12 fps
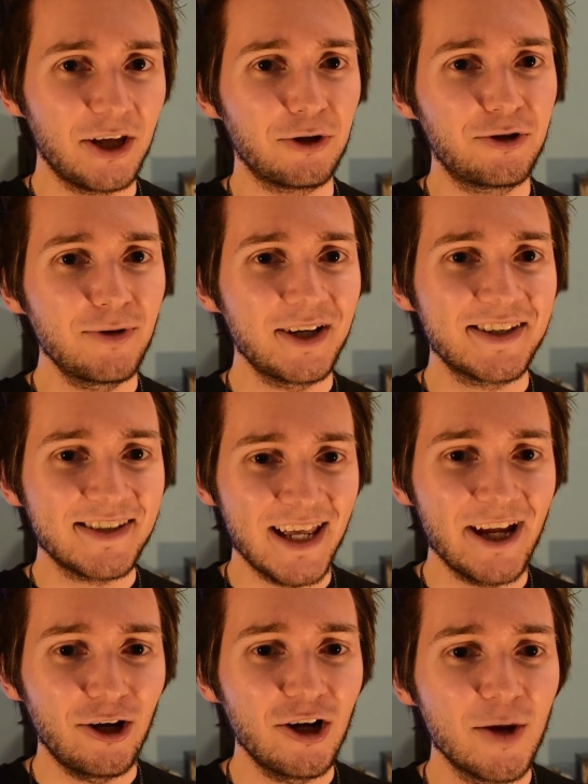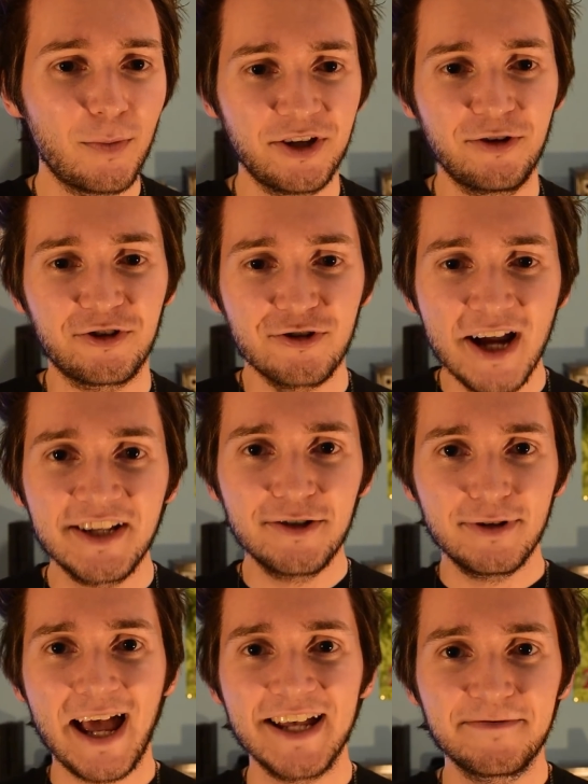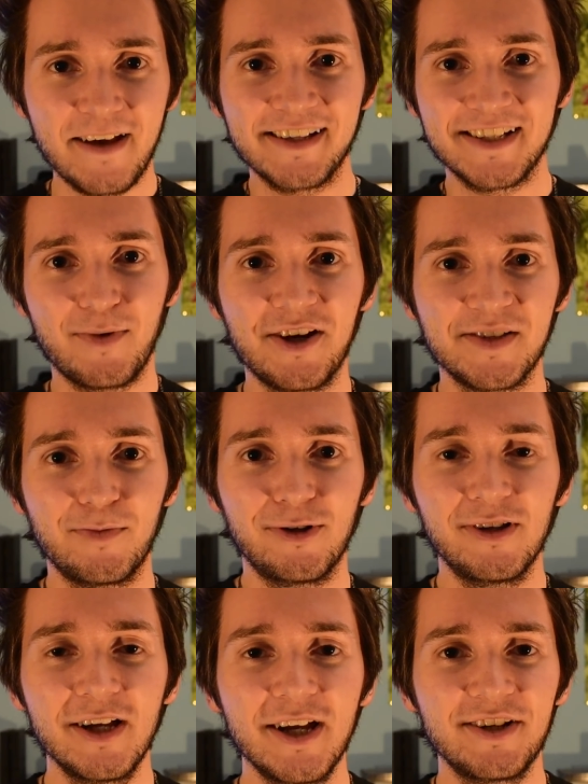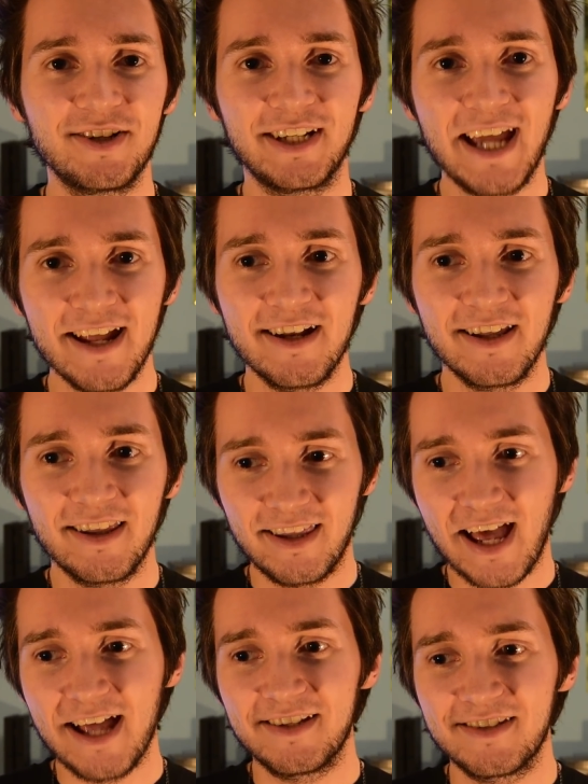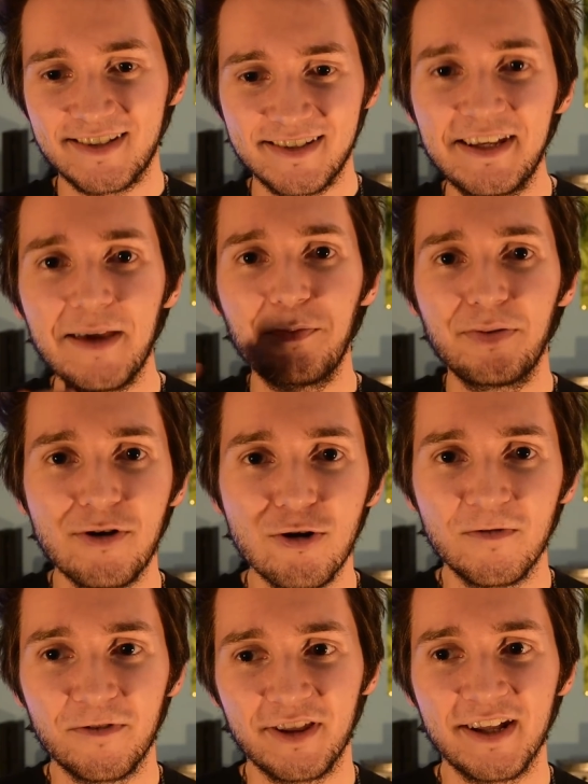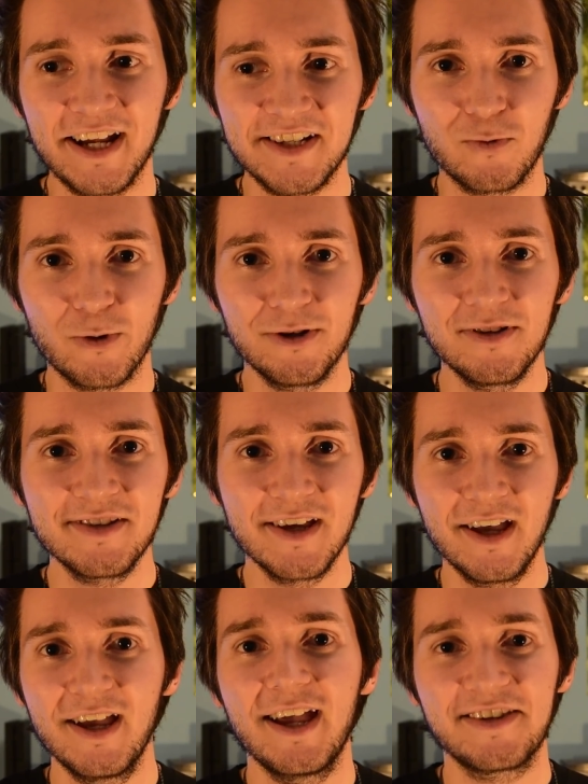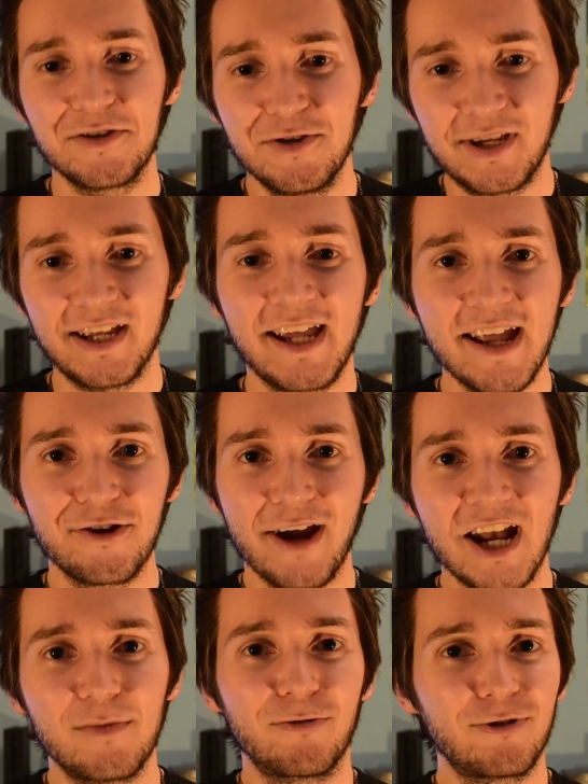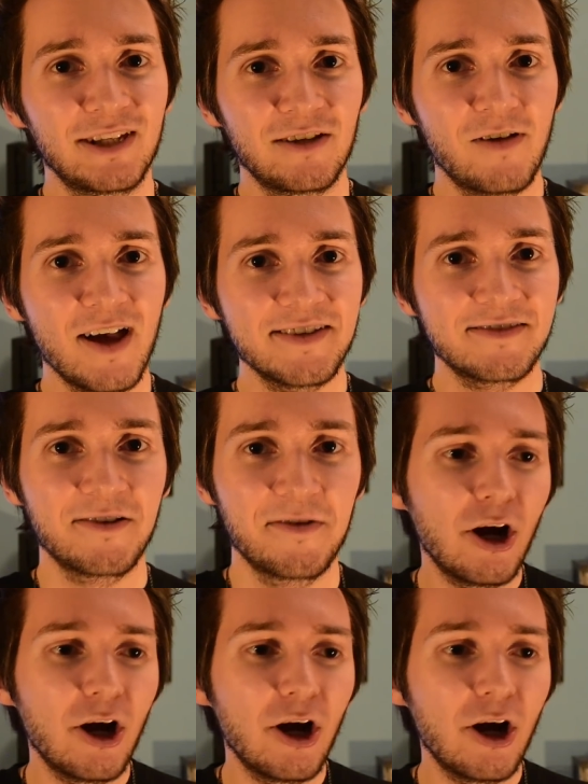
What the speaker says: You're doing Slayer, but you're trying to do it as fast as possible to get that skip over the next world, so you can get your anima really fast.